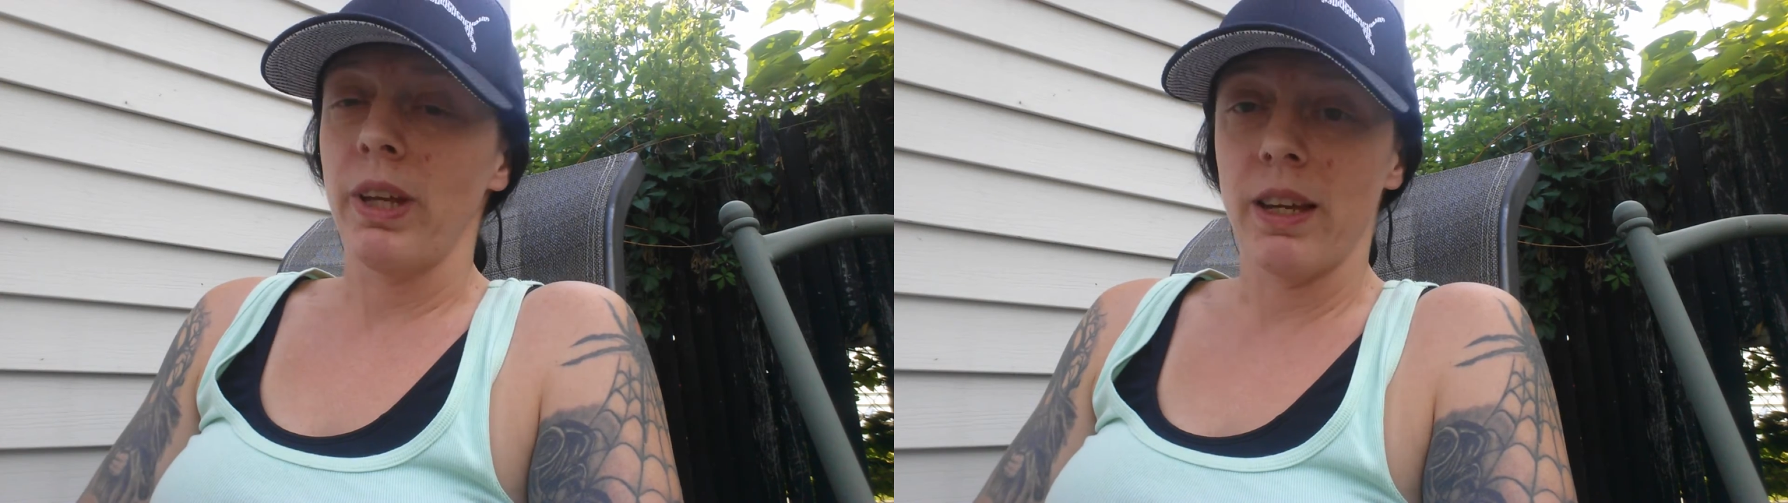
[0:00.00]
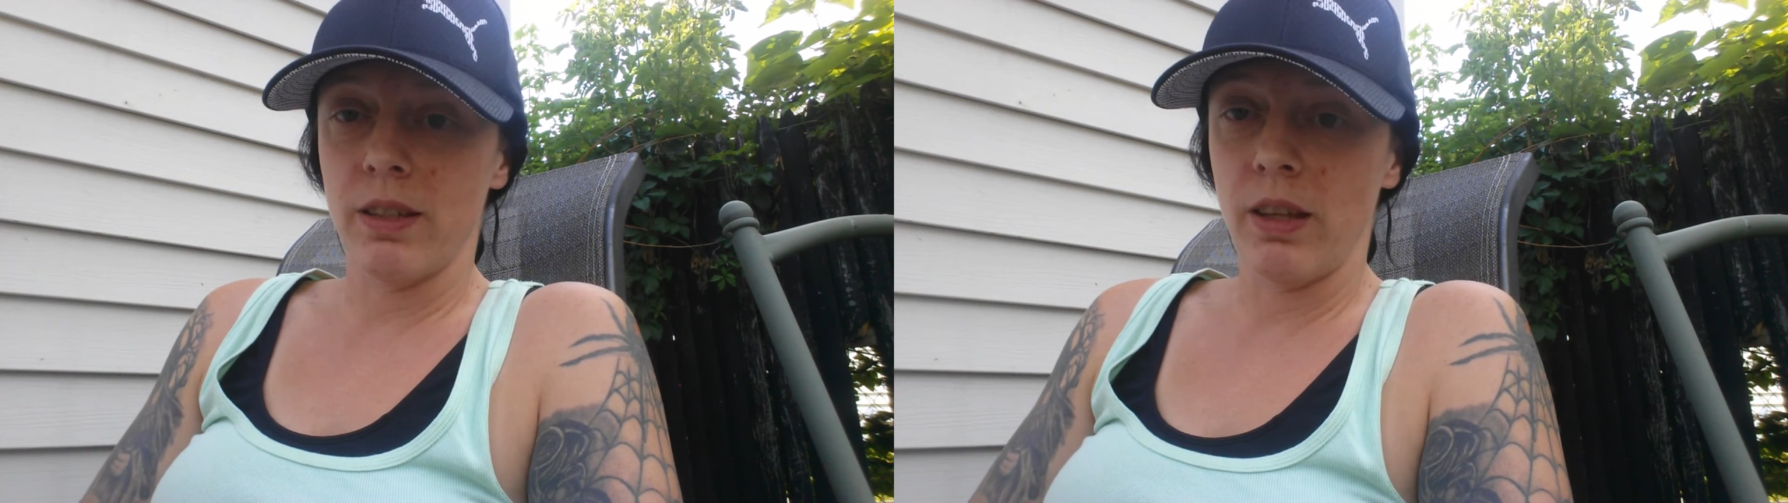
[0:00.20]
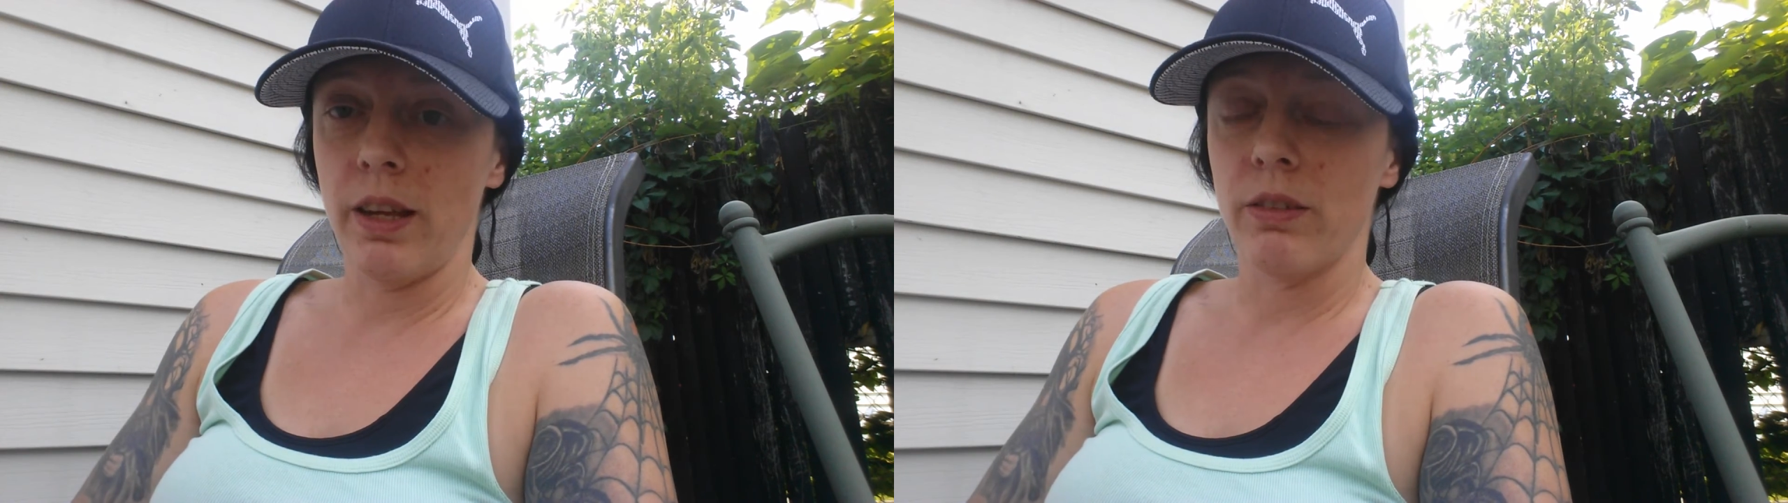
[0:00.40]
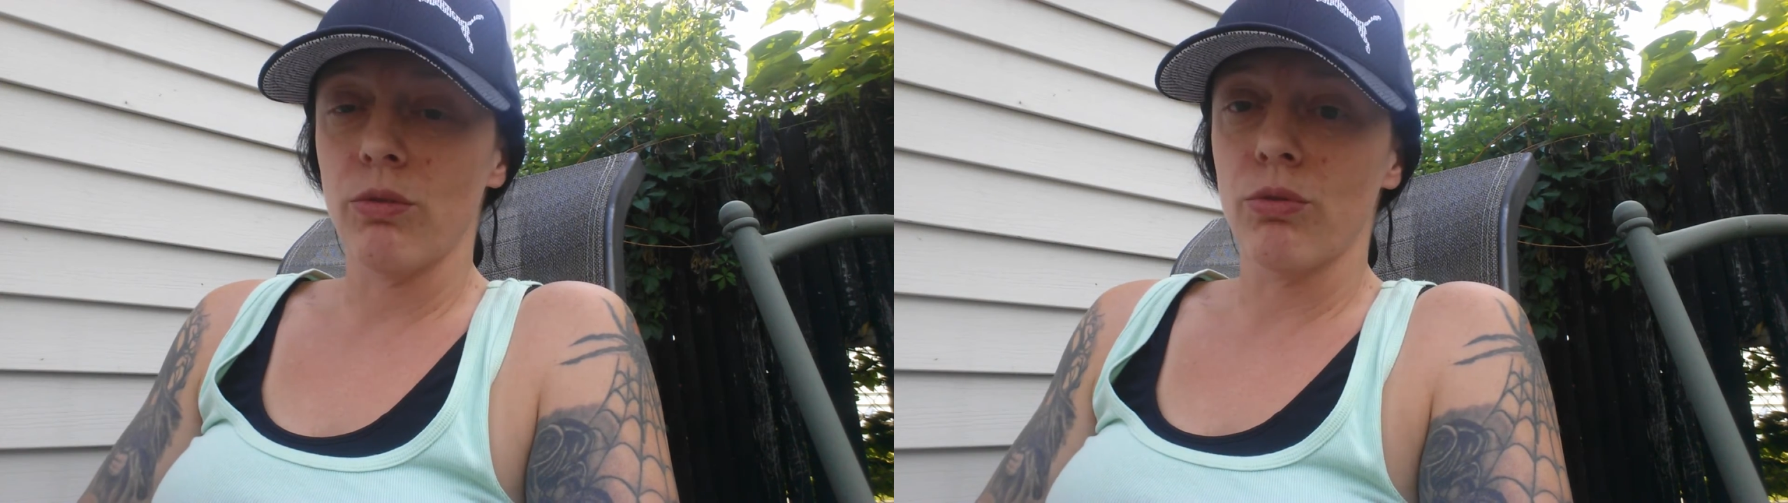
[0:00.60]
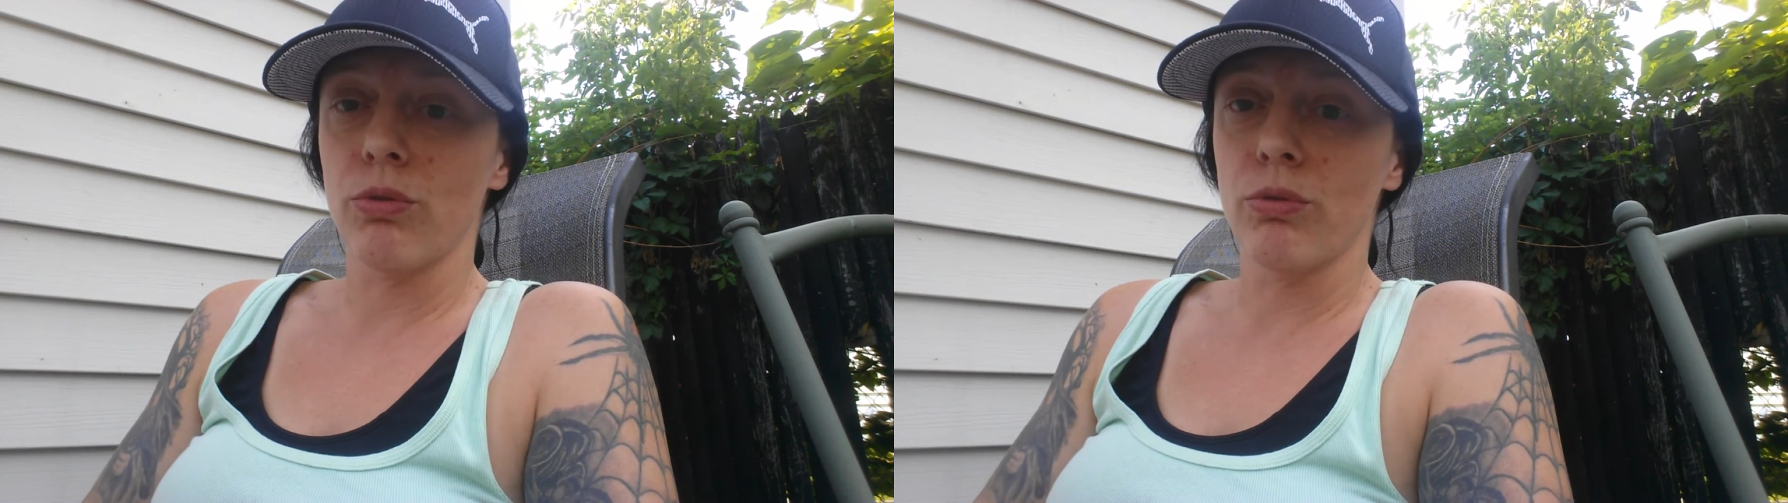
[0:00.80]
hesitate
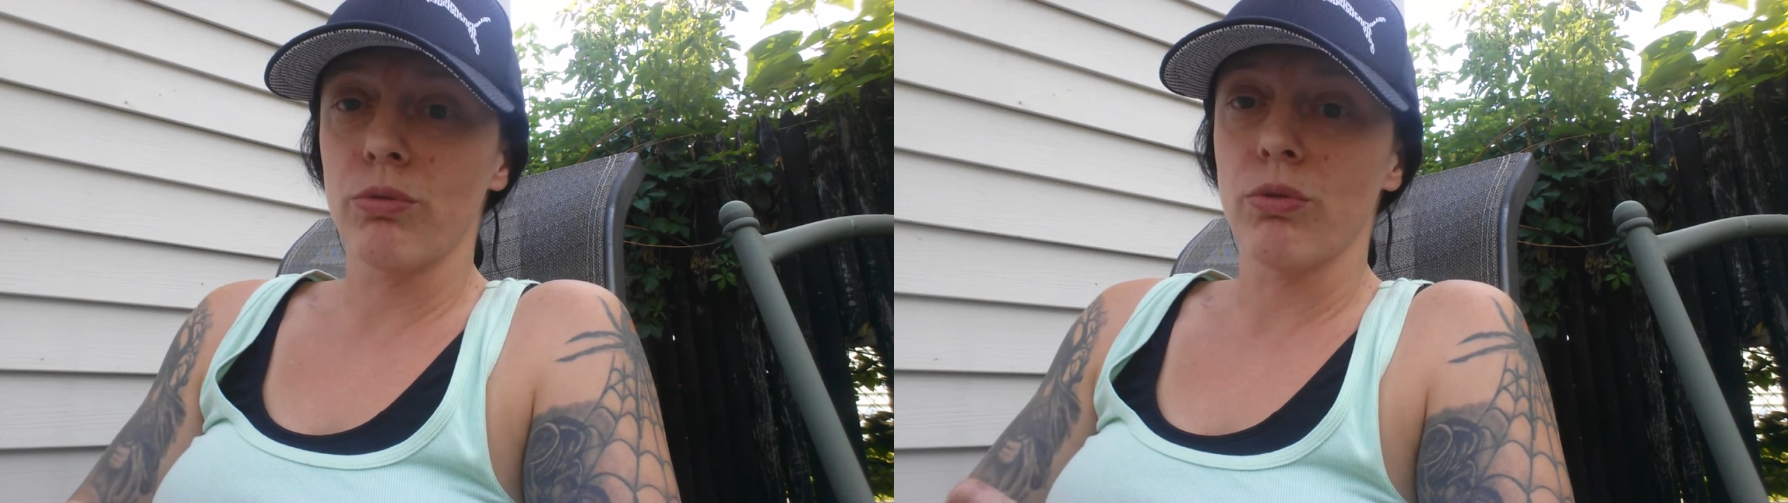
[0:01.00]
to,